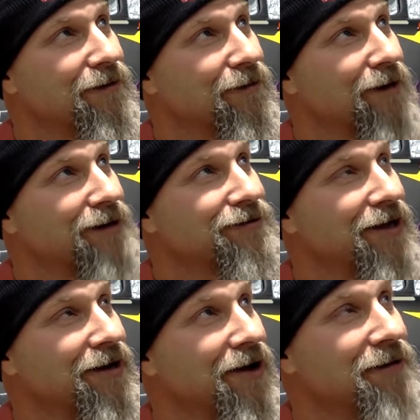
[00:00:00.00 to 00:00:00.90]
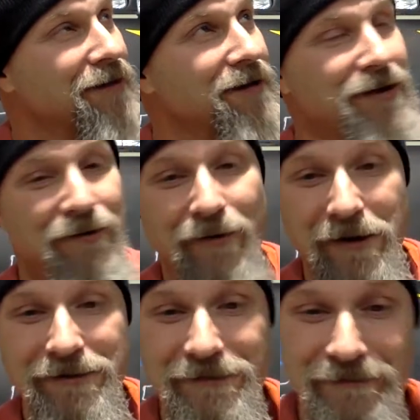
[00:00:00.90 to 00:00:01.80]
Wednesday night? Maybe it
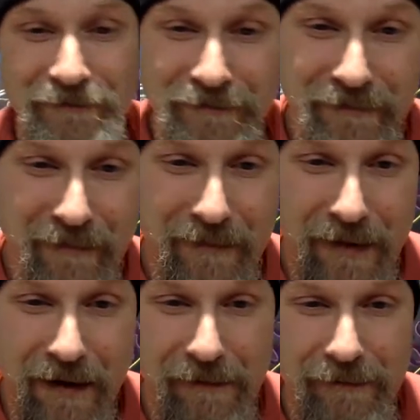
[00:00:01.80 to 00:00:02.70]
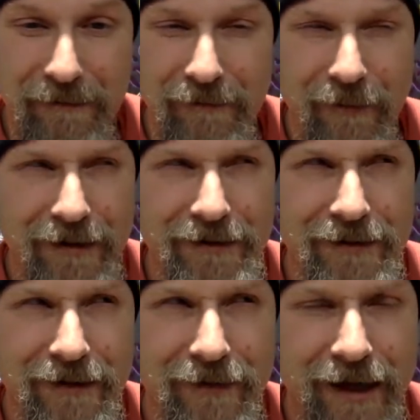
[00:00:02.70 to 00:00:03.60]
was
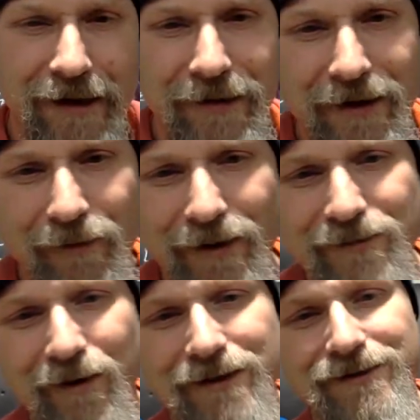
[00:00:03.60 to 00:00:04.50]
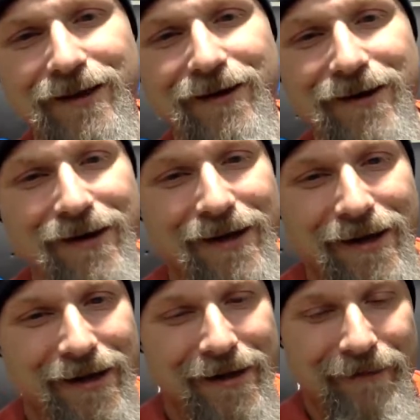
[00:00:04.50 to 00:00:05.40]
Wednesday. Yeah, I think it was Wednesday night.
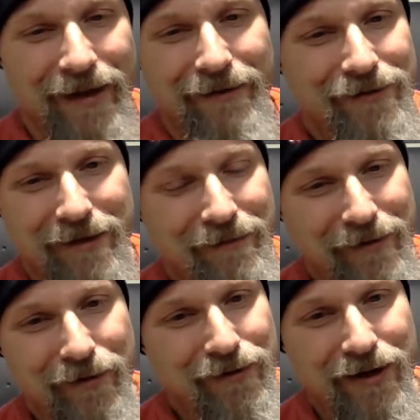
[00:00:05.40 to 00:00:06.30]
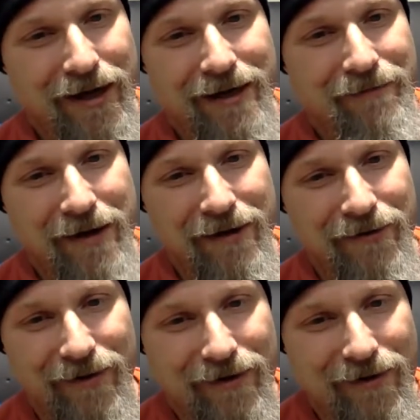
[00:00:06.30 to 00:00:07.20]
He was like, dude, you got to get back
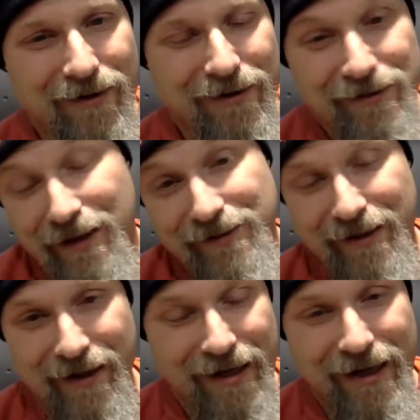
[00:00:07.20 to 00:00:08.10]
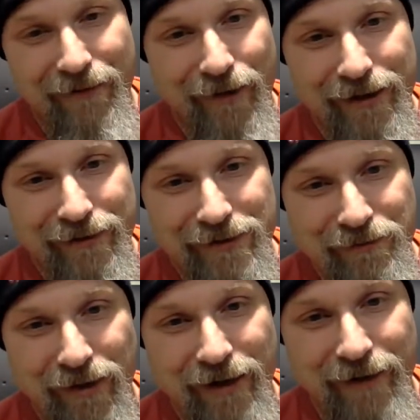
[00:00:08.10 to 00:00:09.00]
on a car. Cause I was like, I can't wait till
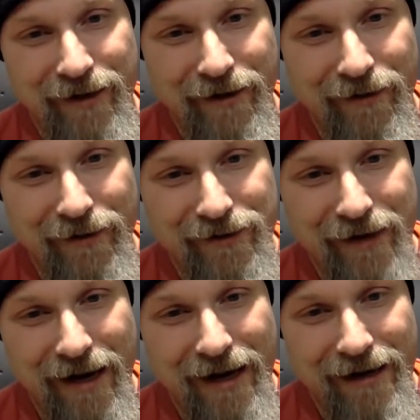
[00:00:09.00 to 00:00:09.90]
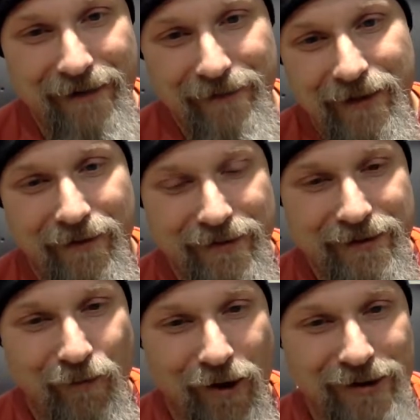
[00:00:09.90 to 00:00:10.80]
spring. We can go to the track,
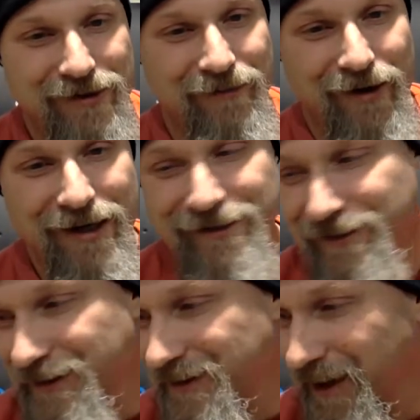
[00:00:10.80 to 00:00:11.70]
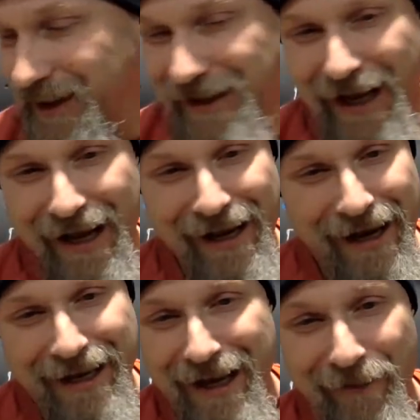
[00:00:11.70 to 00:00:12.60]
watch some races. He's like, Dad,
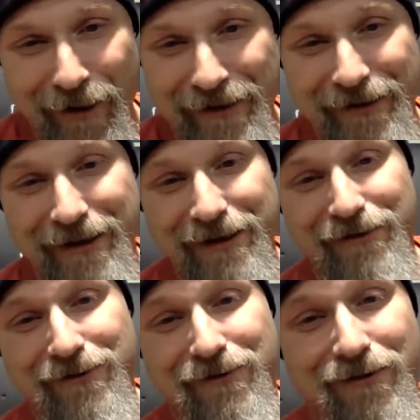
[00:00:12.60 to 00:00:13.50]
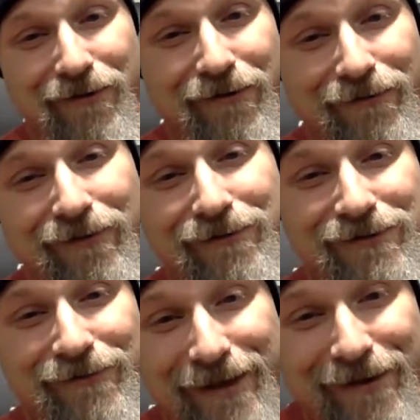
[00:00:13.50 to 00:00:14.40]
I can't wait till you get your car on the road
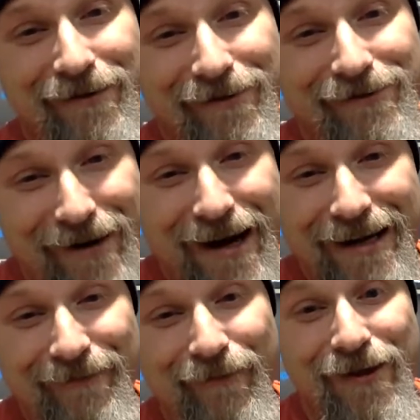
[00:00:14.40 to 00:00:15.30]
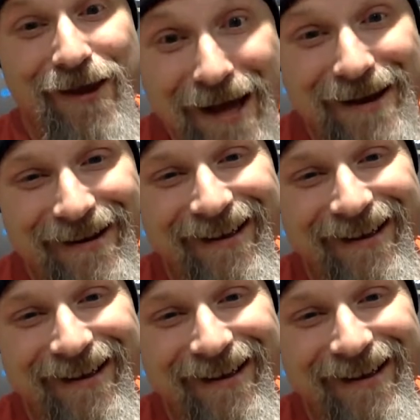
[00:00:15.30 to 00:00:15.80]
so we can go to the track with it.